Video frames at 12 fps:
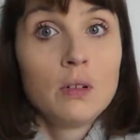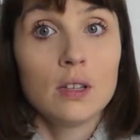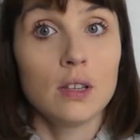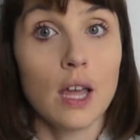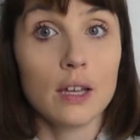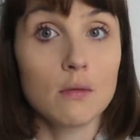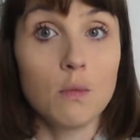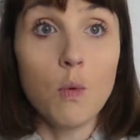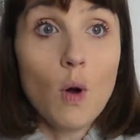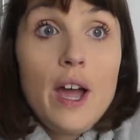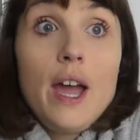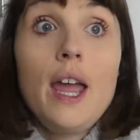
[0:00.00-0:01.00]
Like,
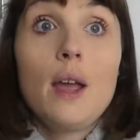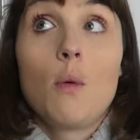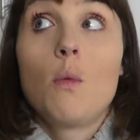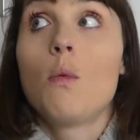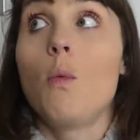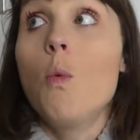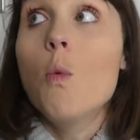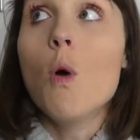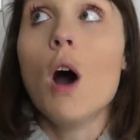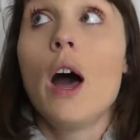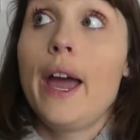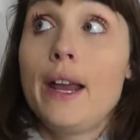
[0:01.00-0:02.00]
why
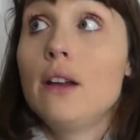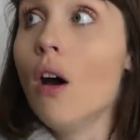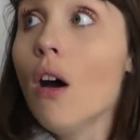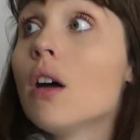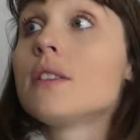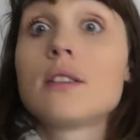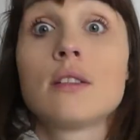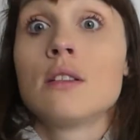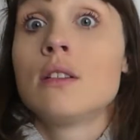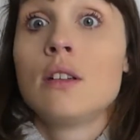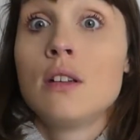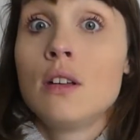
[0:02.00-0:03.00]
not?
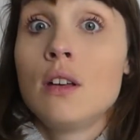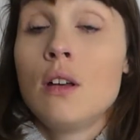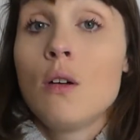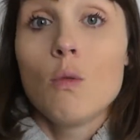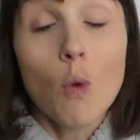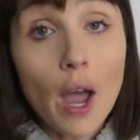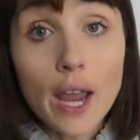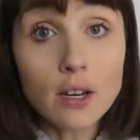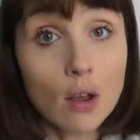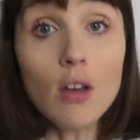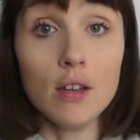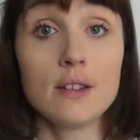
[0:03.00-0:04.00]
Why
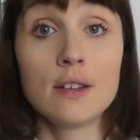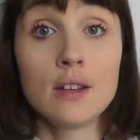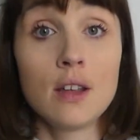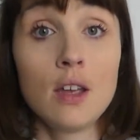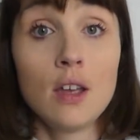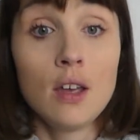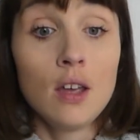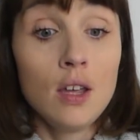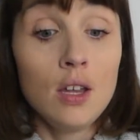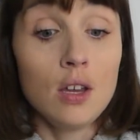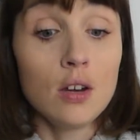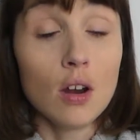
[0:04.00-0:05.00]
not?
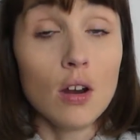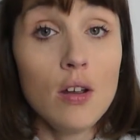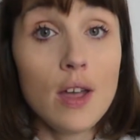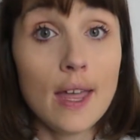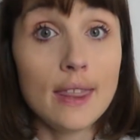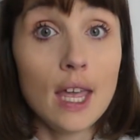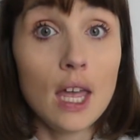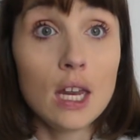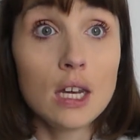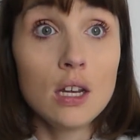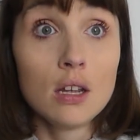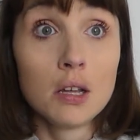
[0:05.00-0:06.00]
You know, and
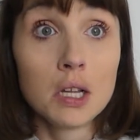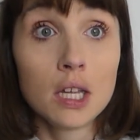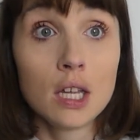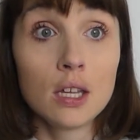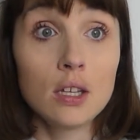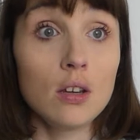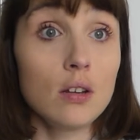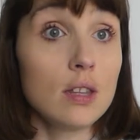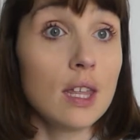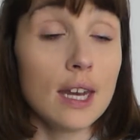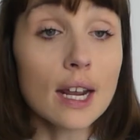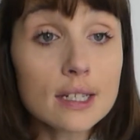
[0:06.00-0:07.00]
then
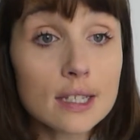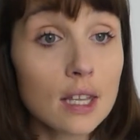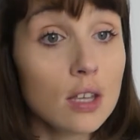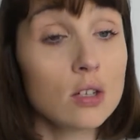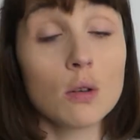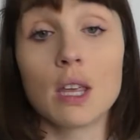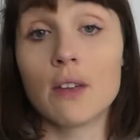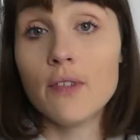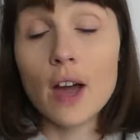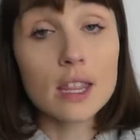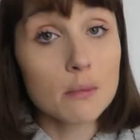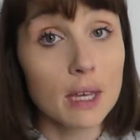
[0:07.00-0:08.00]
the next thing you're doing,
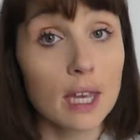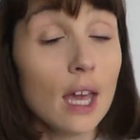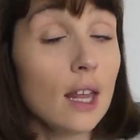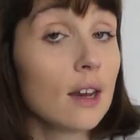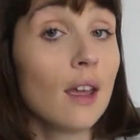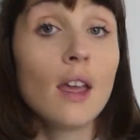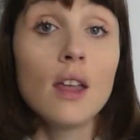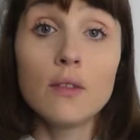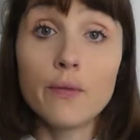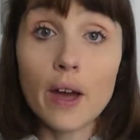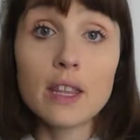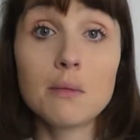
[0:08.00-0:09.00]
invite them again,
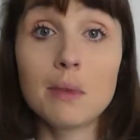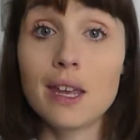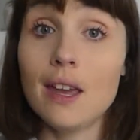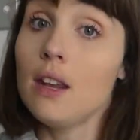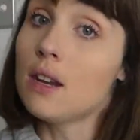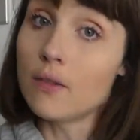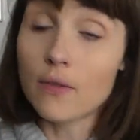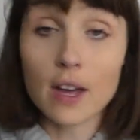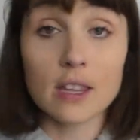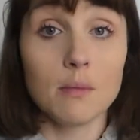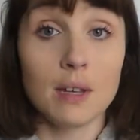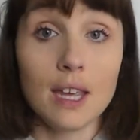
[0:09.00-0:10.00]
invite them again,
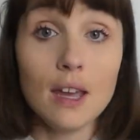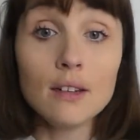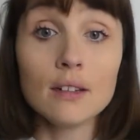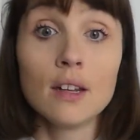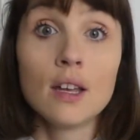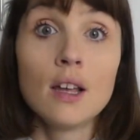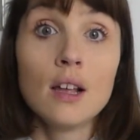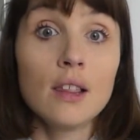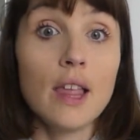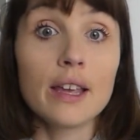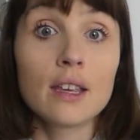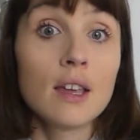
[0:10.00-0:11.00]
invite them again.
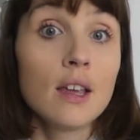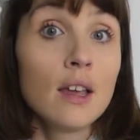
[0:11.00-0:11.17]
Like,